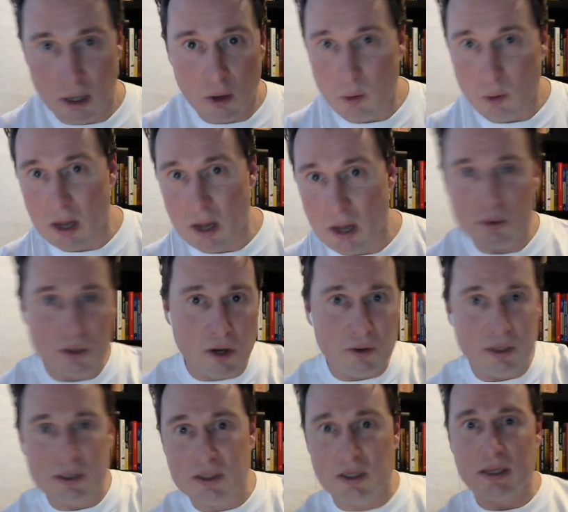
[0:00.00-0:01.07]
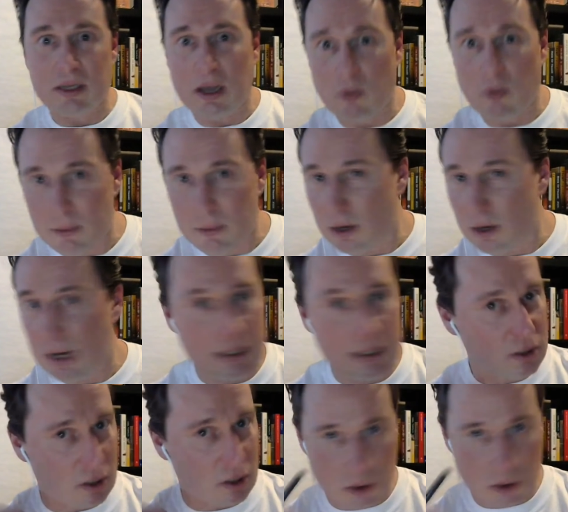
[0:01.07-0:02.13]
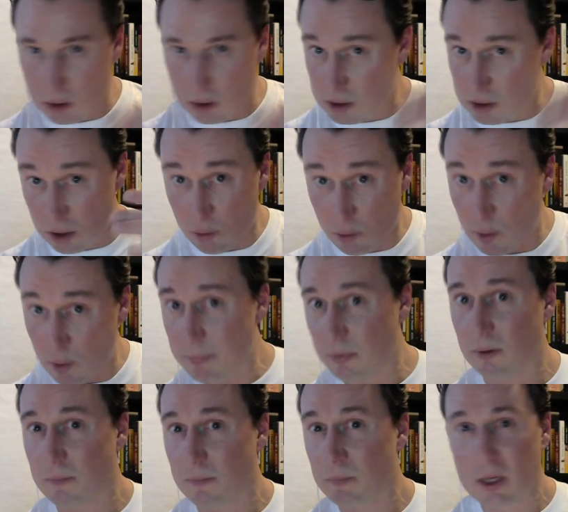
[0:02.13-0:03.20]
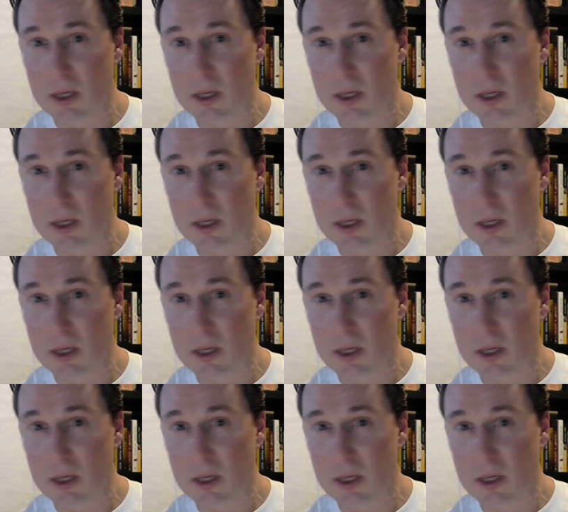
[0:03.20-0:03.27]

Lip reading: Well, I was on this Sunday webinar, and it's going to ripple.